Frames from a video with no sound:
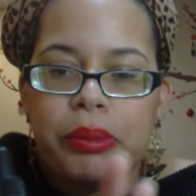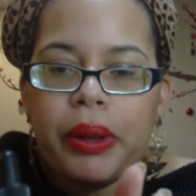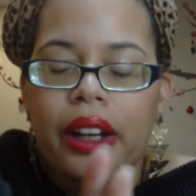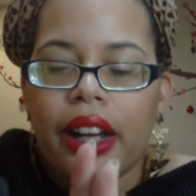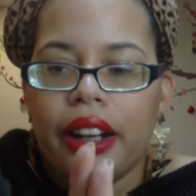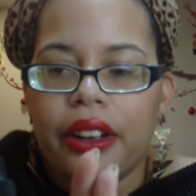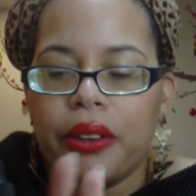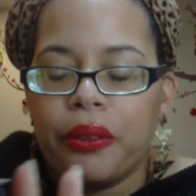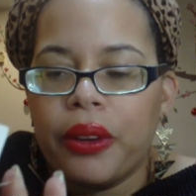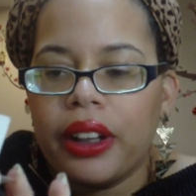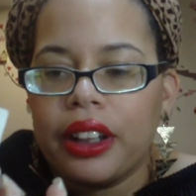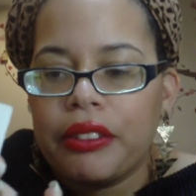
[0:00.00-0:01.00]
but I
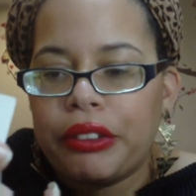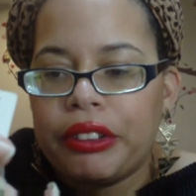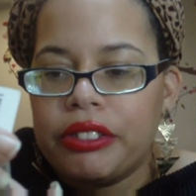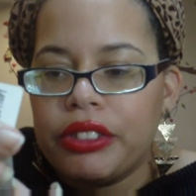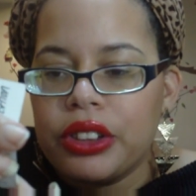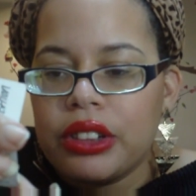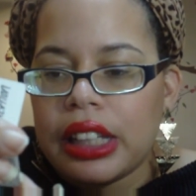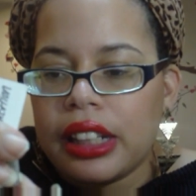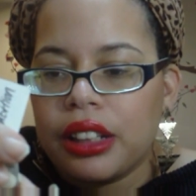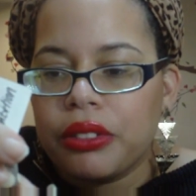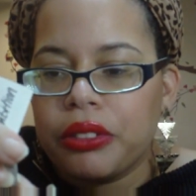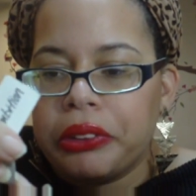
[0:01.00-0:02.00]
don't want to give a review because I
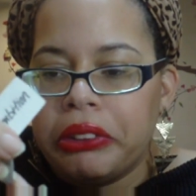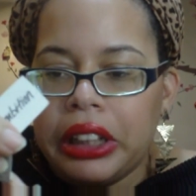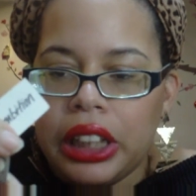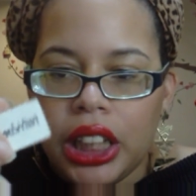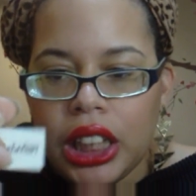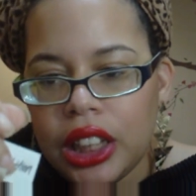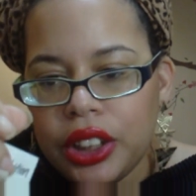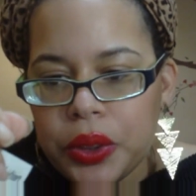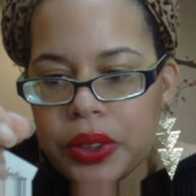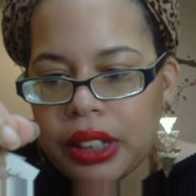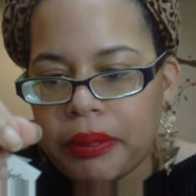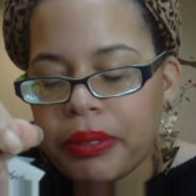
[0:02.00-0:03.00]
didn't really
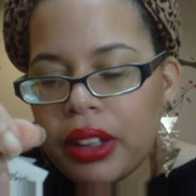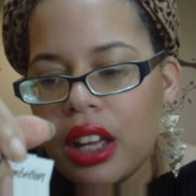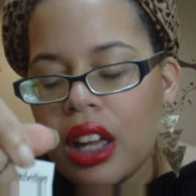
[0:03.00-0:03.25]
use them.